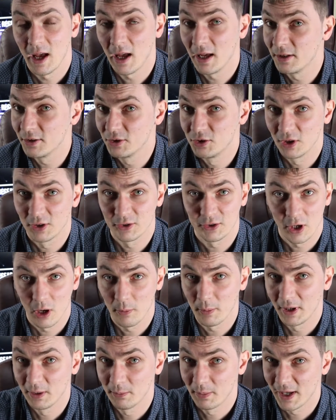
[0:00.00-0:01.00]
and just
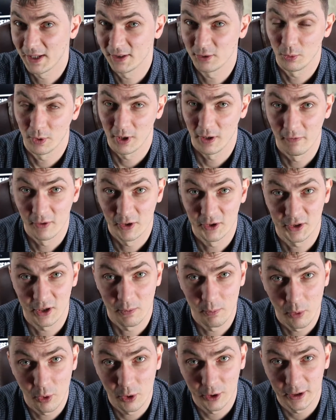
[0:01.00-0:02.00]
copy and paste whatever's
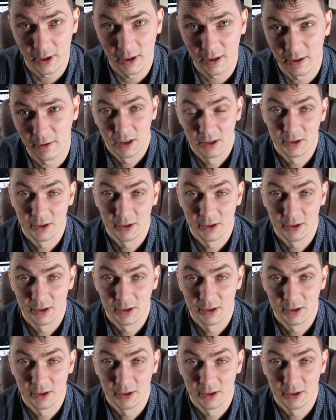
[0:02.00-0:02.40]
important.